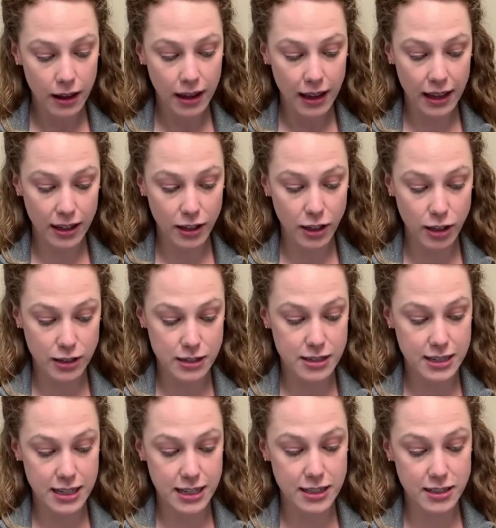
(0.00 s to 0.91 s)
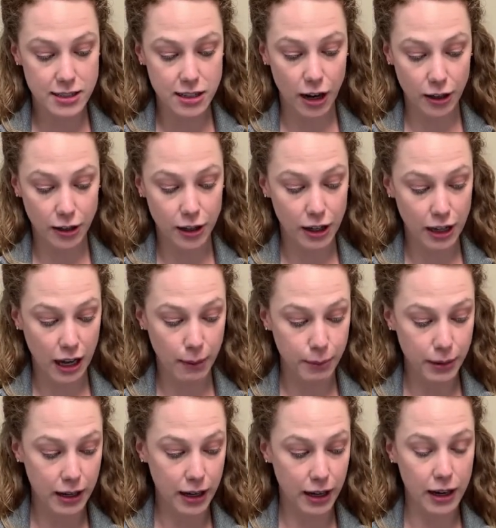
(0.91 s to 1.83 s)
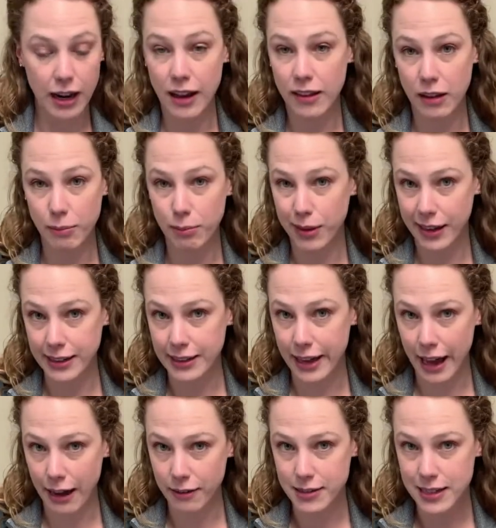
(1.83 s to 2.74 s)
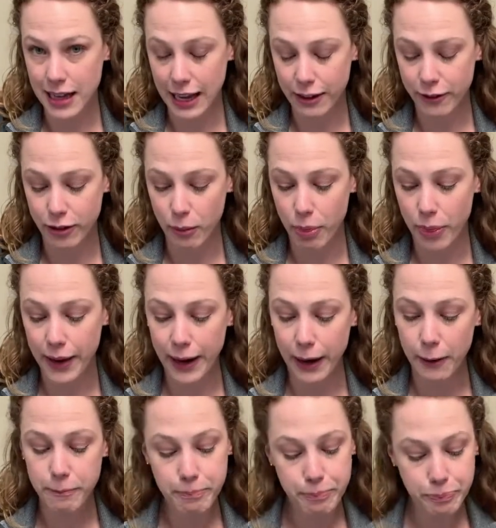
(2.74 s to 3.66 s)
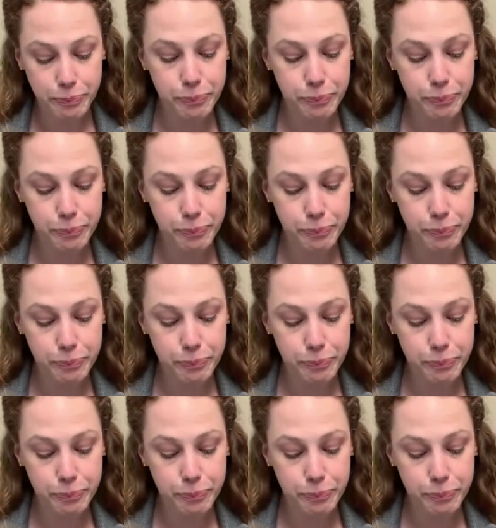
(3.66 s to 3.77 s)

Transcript: in your seed starter cup here and then plant it outside from there.